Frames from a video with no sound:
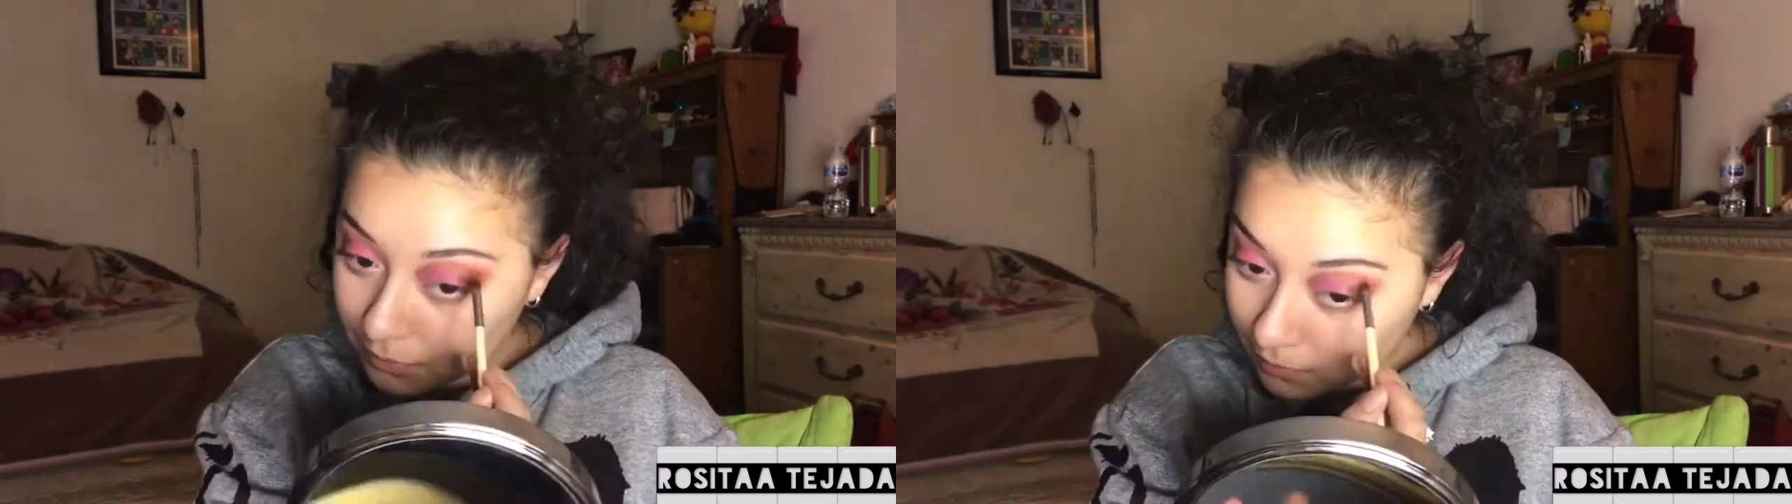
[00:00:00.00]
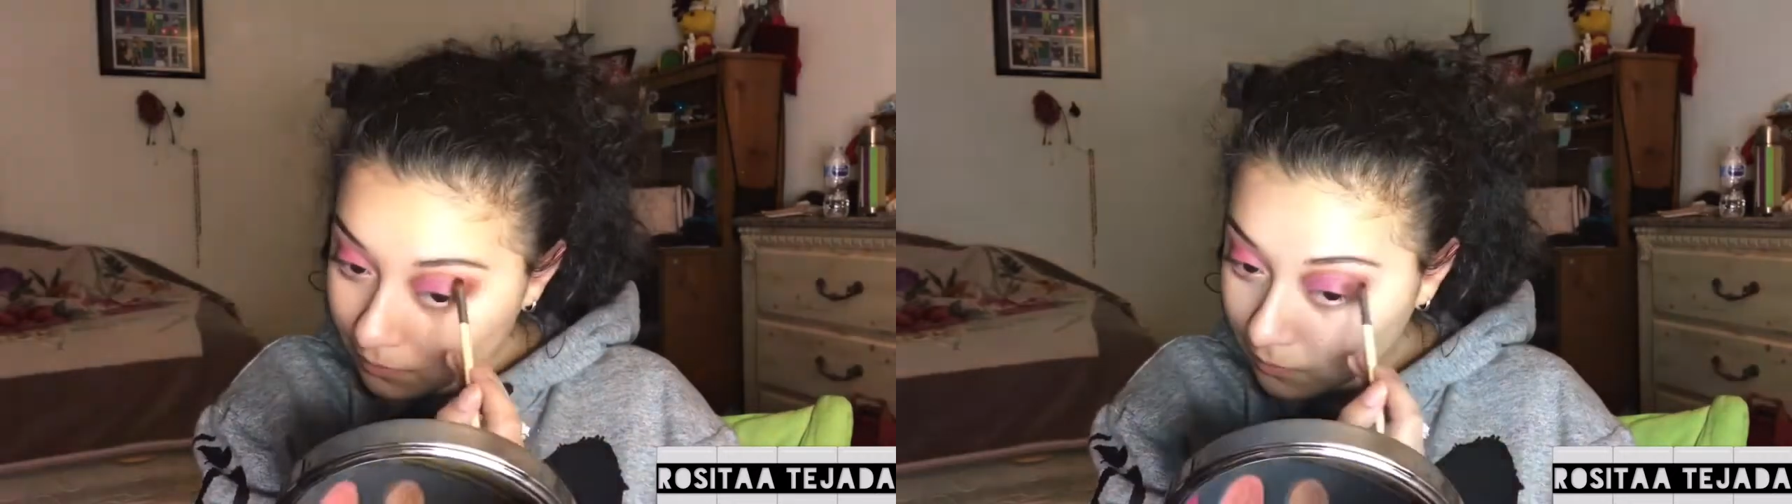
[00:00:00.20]

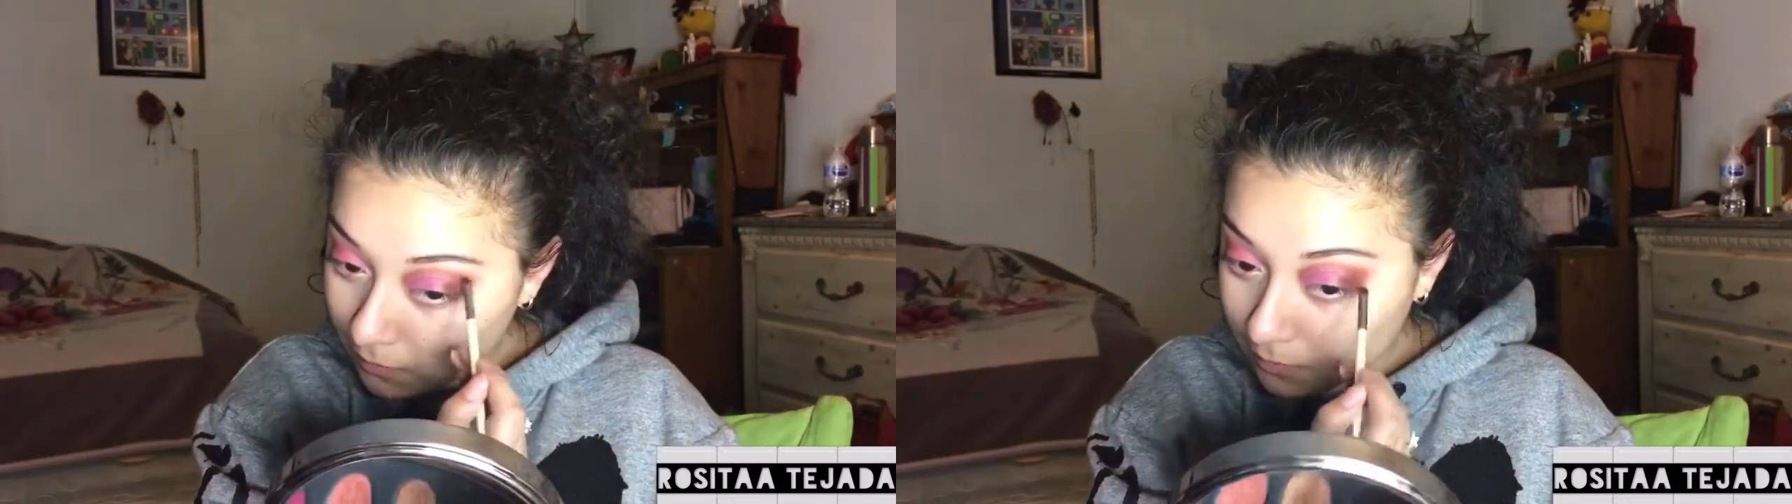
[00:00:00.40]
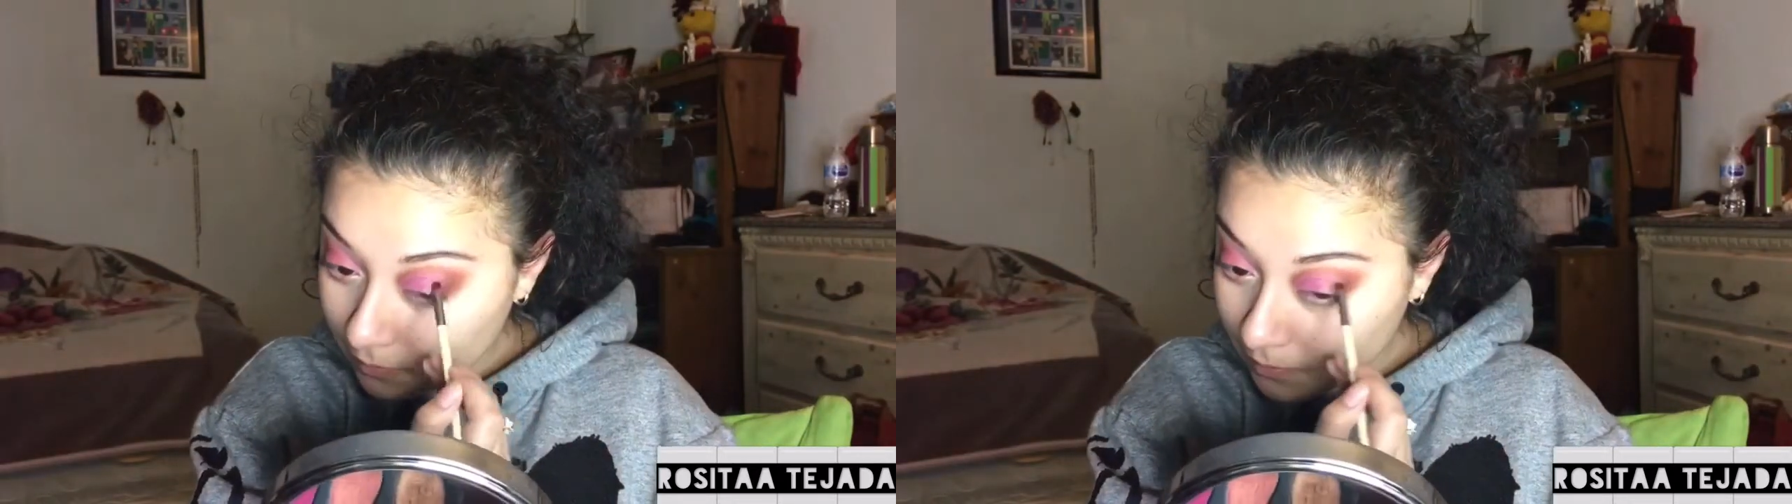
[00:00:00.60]
crease.
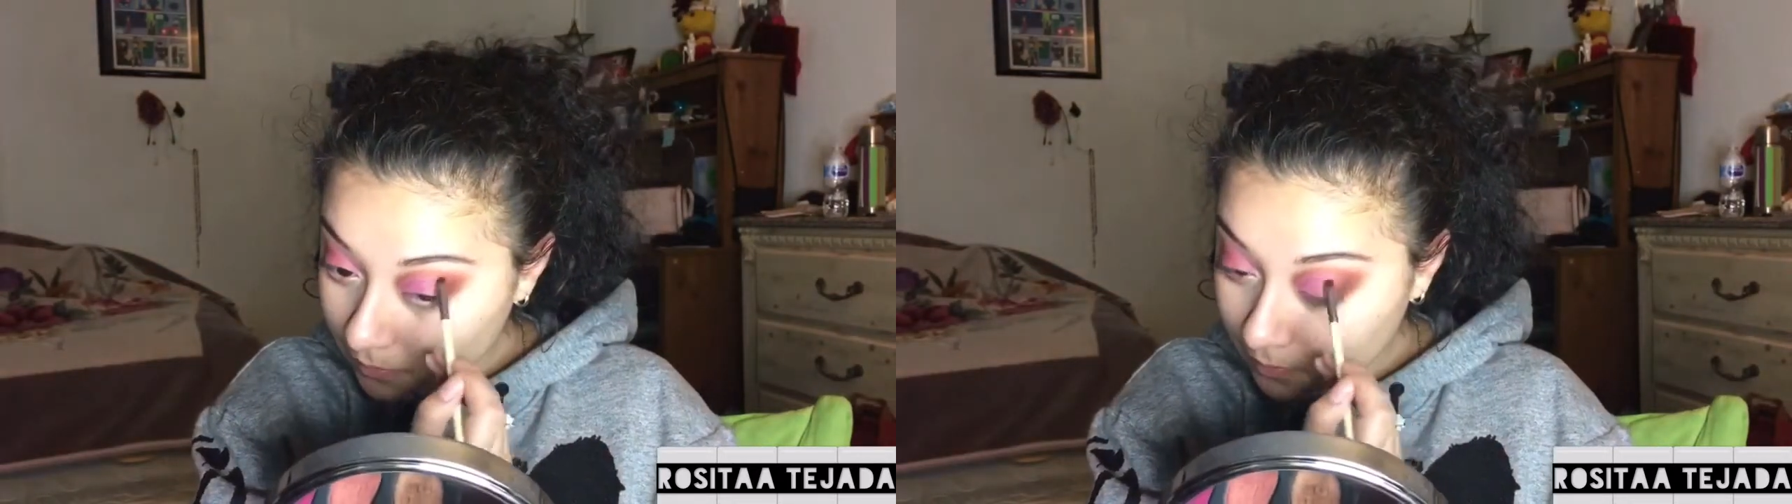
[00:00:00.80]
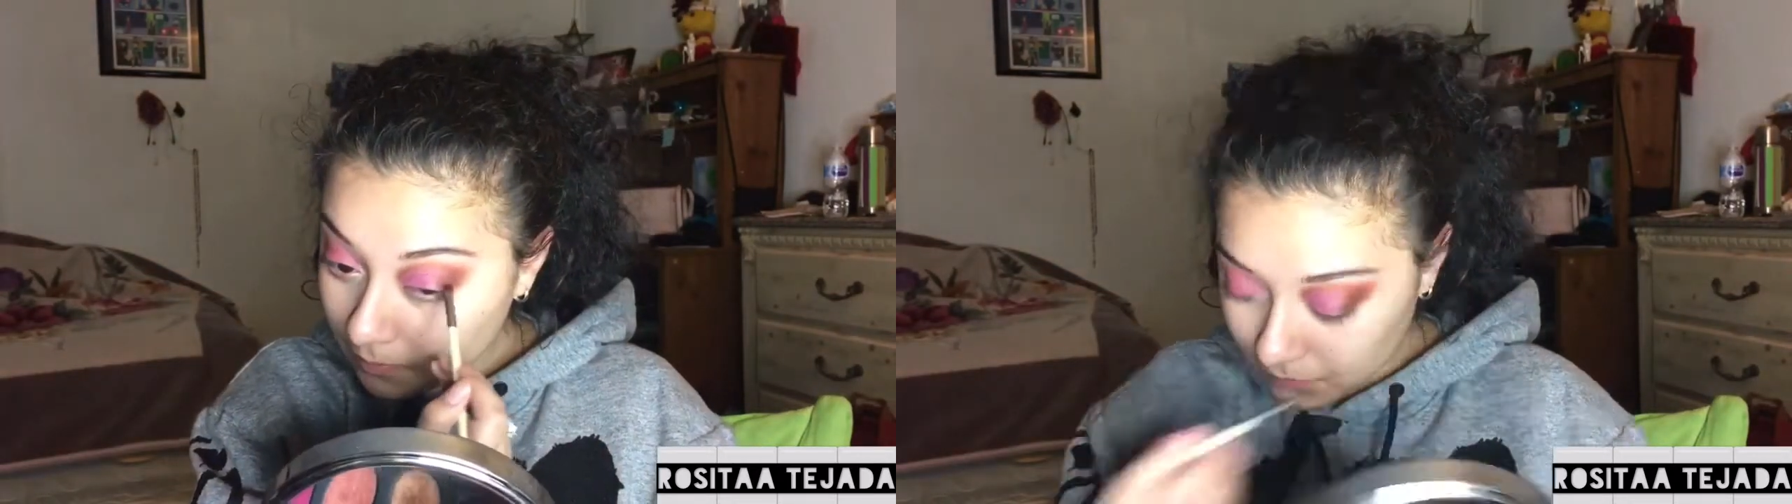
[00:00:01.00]

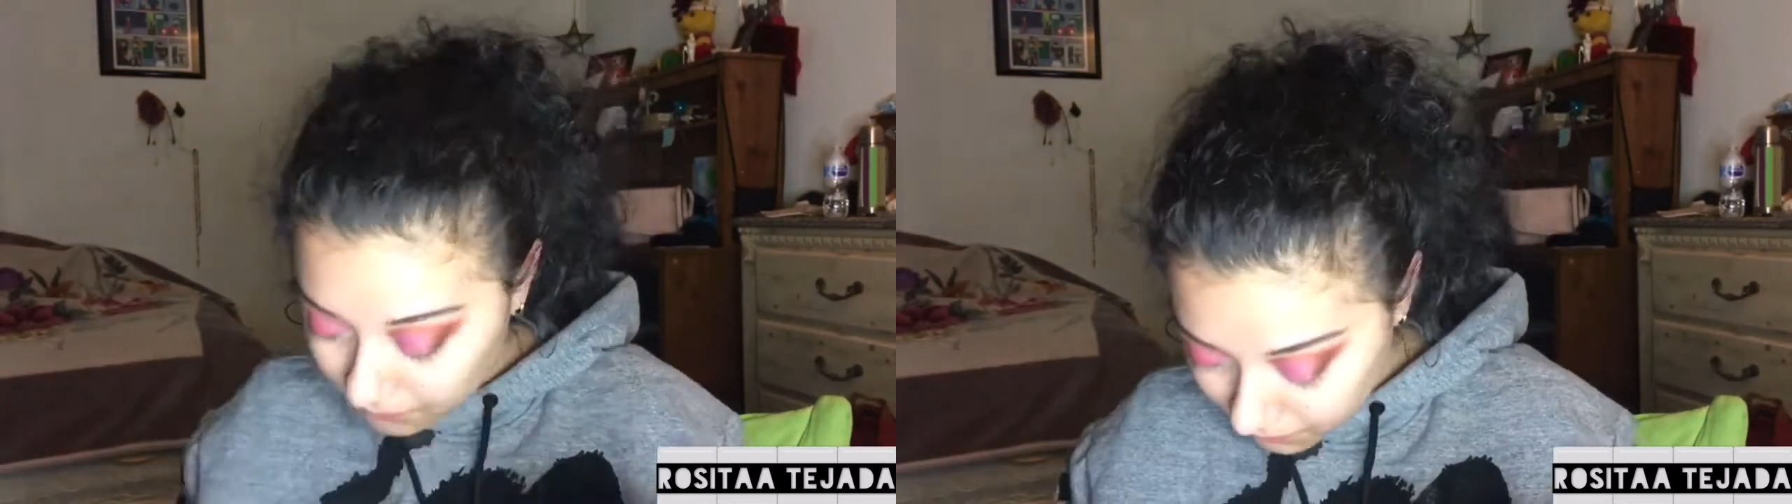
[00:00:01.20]
Make sure